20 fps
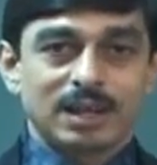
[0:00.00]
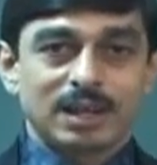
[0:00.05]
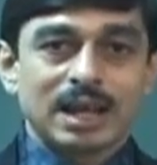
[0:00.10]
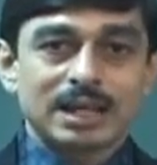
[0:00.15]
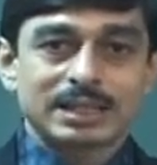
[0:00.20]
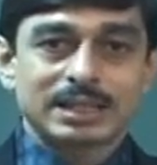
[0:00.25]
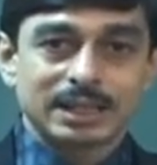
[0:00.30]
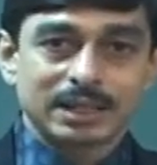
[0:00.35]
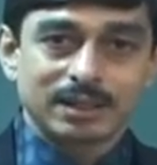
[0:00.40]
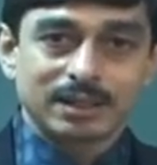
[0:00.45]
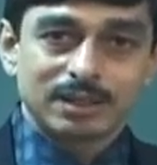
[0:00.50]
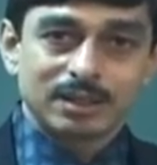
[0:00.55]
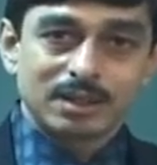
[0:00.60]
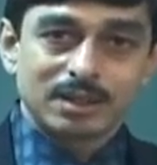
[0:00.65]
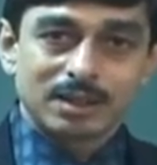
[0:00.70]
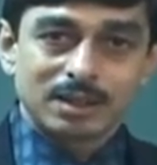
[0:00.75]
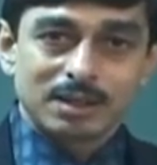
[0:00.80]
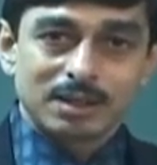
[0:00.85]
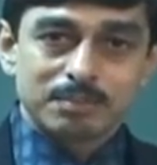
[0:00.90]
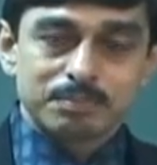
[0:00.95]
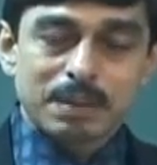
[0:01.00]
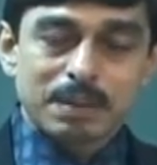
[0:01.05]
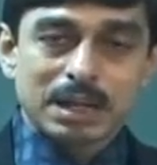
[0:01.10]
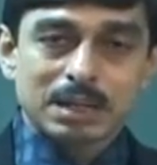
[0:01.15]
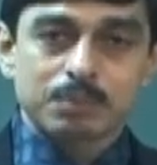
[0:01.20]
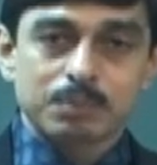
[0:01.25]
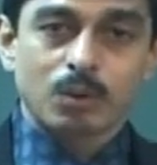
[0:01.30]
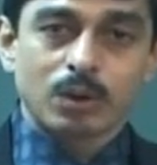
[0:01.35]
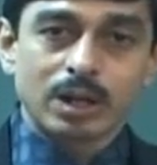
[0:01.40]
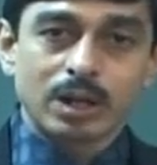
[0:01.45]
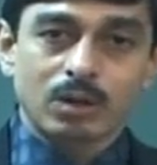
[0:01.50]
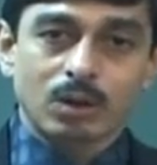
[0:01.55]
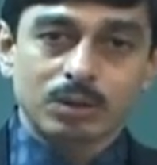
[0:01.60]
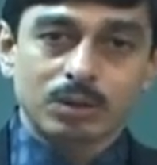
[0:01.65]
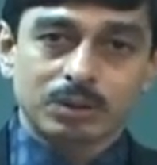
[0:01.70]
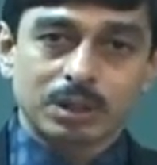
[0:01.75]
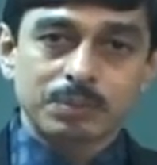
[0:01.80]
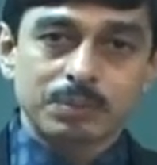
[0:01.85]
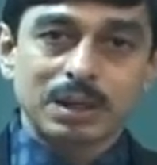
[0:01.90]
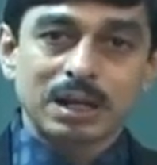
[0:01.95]
as a parabolic
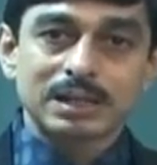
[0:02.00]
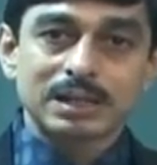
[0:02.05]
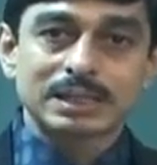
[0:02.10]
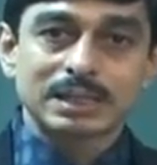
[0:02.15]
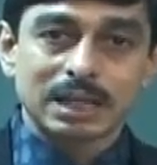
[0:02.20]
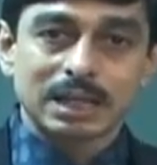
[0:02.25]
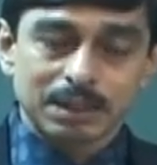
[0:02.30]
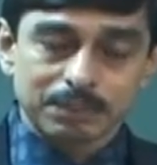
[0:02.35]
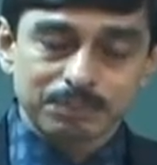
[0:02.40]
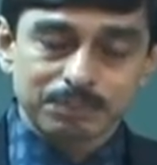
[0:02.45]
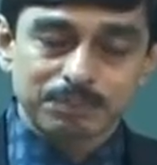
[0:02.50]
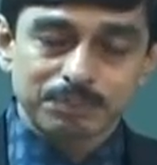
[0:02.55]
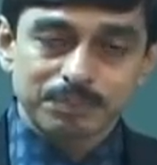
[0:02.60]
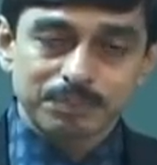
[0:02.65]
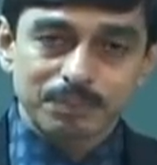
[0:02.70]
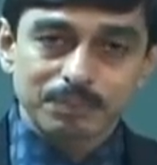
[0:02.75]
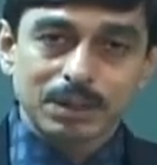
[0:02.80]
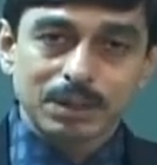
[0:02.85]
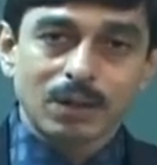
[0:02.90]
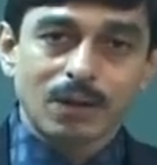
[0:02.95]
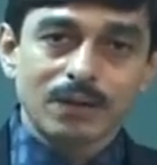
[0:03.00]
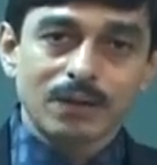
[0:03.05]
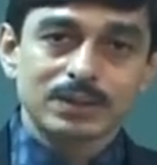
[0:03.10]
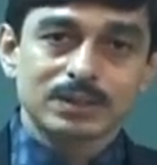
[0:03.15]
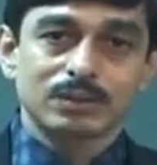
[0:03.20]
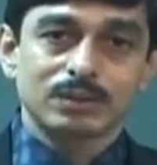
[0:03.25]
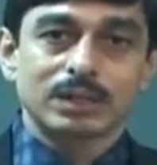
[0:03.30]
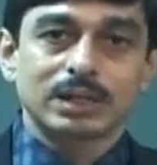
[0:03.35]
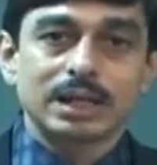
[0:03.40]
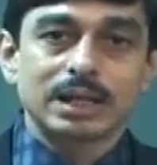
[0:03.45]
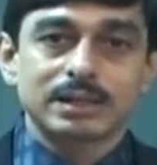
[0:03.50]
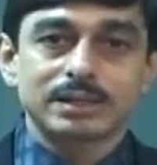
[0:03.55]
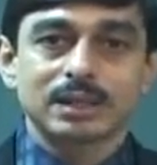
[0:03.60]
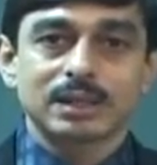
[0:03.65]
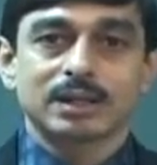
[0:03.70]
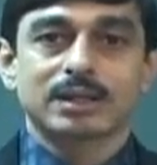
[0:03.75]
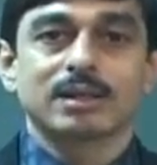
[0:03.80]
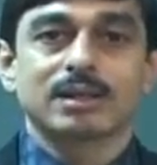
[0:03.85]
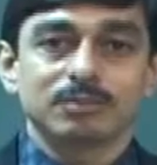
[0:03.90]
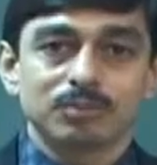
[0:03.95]
concave slab? Because we get
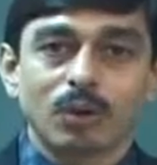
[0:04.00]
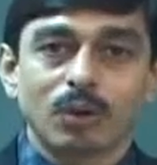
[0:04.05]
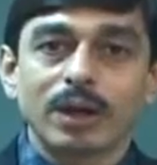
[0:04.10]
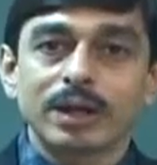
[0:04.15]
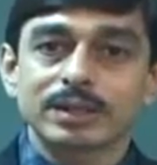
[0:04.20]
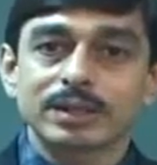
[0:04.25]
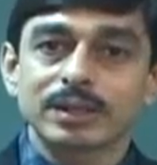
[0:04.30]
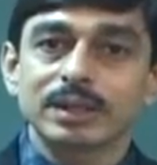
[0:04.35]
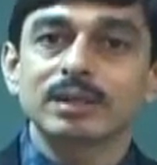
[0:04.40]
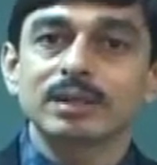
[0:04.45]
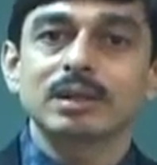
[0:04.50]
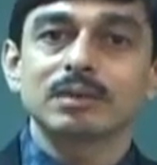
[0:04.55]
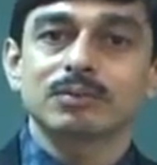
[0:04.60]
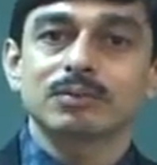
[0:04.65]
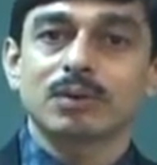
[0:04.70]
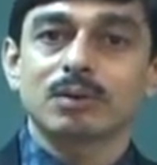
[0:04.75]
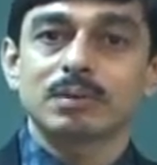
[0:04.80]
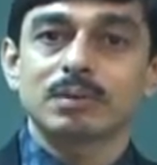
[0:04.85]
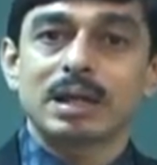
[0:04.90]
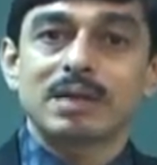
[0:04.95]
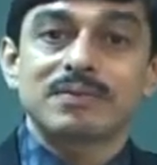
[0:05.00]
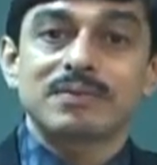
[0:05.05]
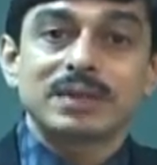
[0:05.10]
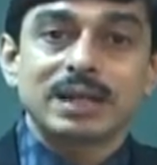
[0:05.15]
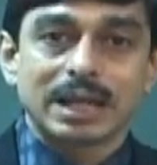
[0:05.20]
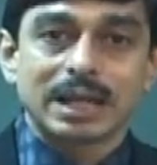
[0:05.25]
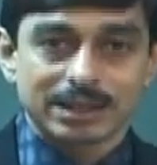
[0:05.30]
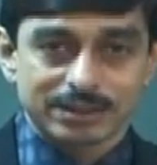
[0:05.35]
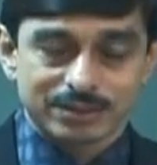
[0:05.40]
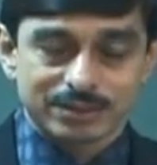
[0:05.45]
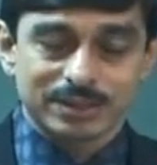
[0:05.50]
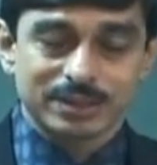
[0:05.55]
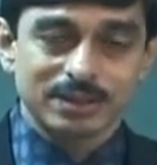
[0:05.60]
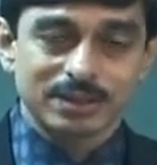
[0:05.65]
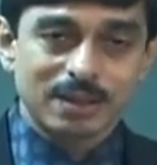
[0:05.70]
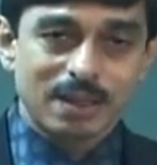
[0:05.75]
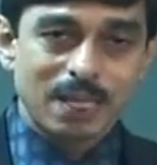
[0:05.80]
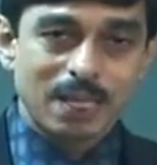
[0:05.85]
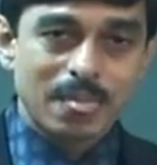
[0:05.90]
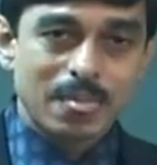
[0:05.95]
certain voice from every ends.
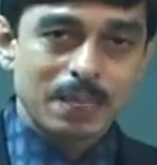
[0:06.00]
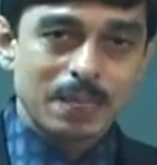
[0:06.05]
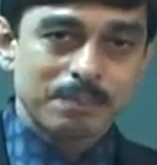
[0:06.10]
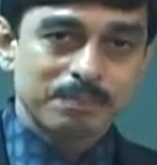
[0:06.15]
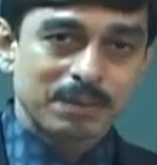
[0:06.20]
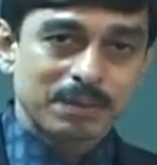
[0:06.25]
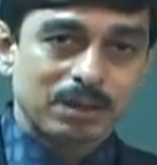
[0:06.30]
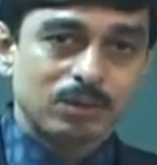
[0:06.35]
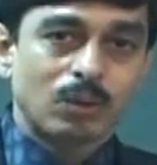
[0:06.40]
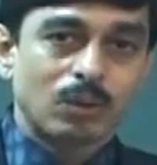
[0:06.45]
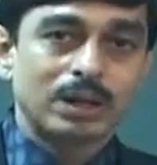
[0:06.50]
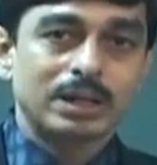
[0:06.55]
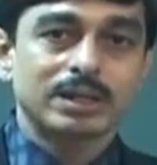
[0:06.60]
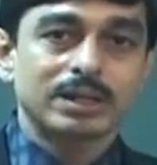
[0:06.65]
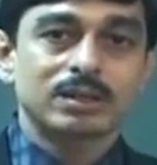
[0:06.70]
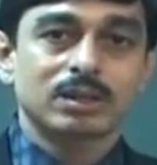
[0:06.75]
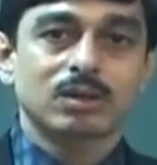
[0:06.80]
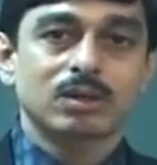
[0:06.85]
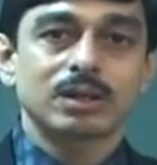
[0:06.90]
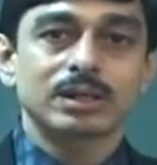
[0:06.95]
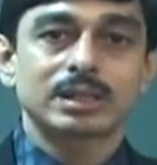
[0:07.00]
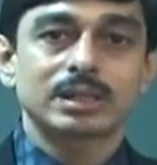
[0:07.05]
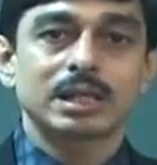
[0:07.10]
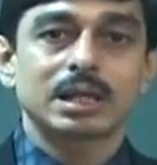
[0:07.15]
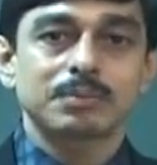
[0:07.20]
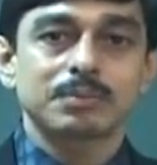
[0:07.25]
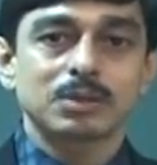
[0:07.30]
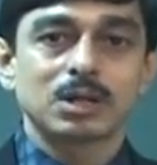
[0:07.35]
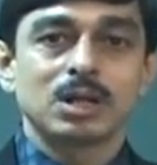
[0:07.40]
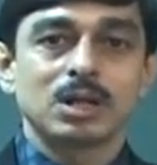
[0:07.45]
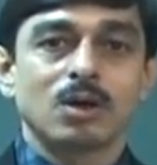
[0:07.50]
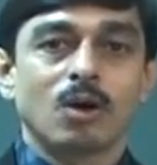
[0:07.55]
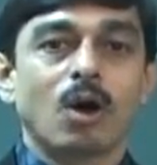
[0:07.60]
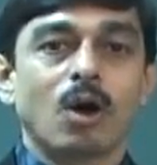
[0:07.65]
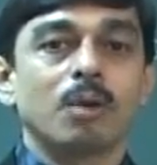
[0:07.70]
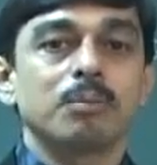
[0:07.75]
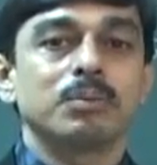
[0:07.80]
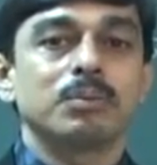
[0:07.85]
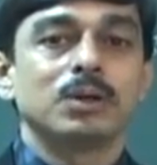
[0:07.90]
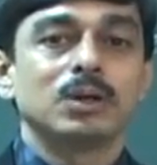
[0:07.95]
And what is the concept
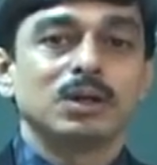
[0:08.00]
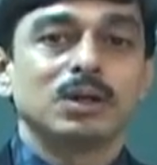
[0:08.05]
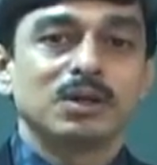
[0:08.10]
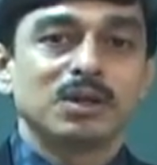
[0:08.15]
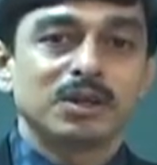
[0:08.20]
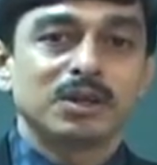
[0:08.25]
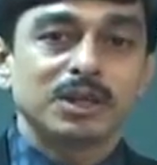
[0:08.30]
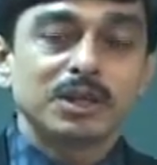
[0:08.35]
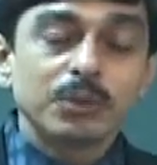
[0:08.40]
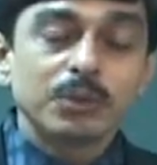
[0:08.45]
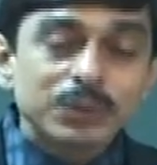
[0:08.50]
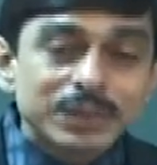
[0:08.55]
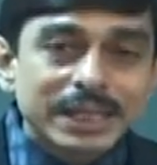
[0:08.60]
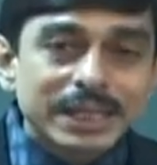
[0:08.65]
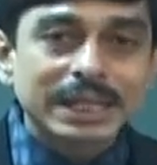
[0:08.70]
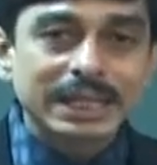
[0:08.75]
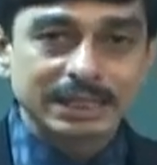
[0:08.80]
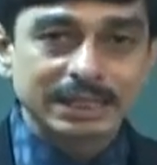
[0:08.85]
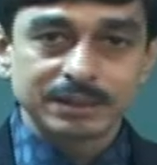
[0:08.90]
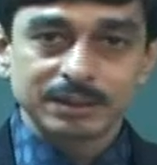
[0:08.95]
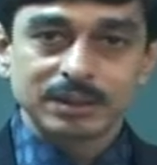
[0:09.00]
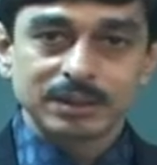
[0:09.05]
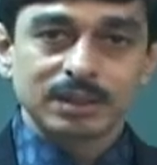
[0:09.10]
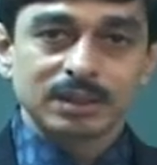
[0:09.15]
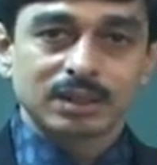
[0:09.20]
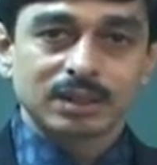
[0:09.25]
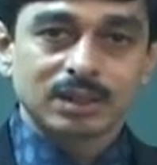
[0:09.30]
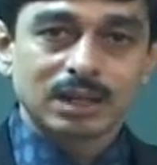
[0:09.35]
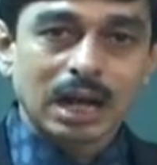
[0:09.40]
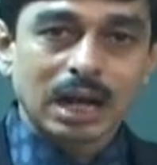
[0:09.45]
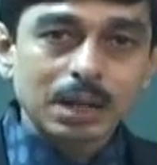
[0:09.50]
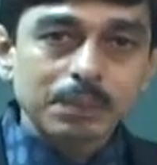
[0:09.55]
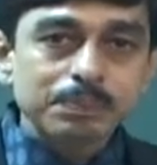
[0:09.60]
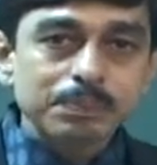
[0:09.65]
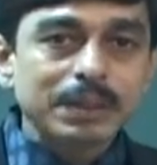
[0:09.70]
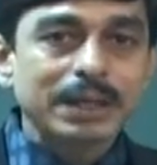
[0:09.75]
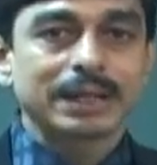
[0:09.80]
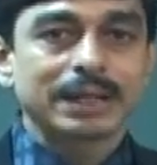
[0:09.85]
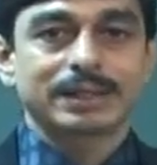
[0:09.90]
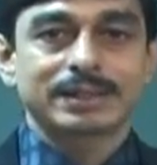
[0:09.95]
of using
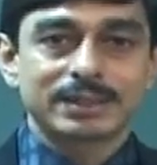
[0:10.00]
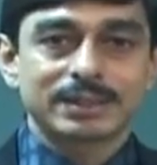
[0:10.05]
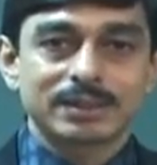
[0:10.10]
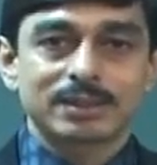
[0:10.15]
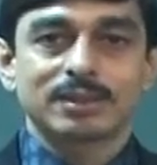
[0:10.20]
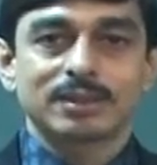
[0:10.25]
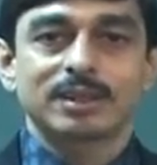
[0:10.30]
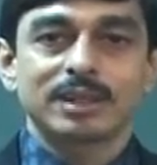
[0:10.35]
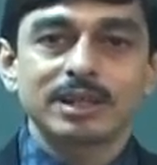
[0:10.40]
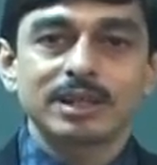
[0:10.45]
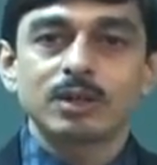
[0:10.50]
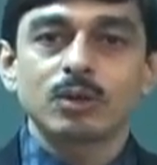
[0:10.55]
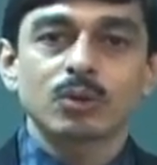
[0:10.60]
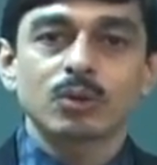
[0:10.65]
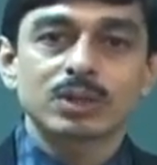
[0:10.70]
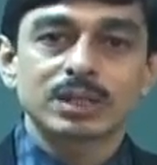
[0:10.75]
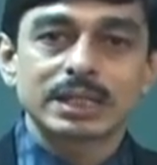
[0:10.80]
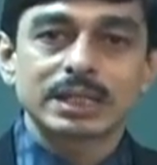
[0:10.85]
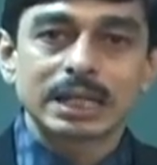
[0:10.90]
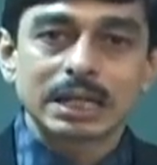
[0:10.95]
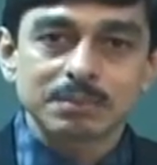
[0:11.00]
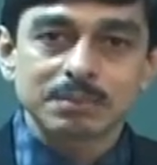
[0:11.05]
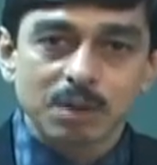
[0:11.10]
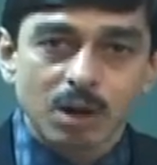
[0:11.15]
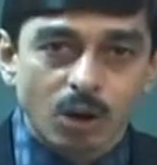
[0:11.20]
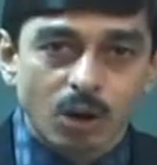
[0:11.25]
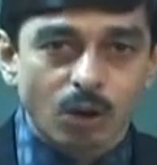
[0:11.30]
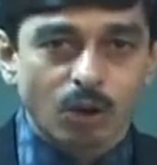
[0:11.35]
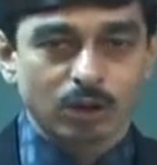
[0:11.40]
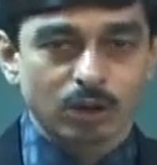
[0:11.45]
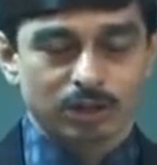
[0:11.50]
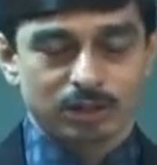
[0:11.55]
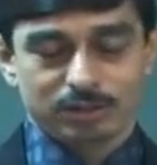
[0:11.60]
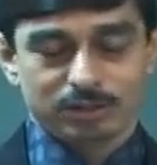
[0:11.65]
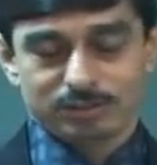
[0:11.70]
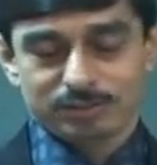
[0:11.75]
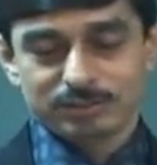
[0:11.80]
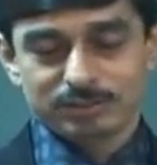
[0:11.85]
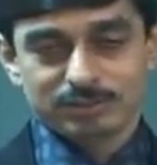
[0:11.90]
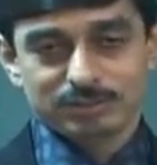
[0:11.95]
carpets in your cinema
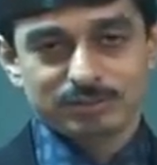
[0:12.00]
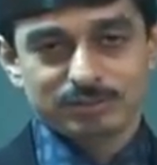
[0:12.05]
hall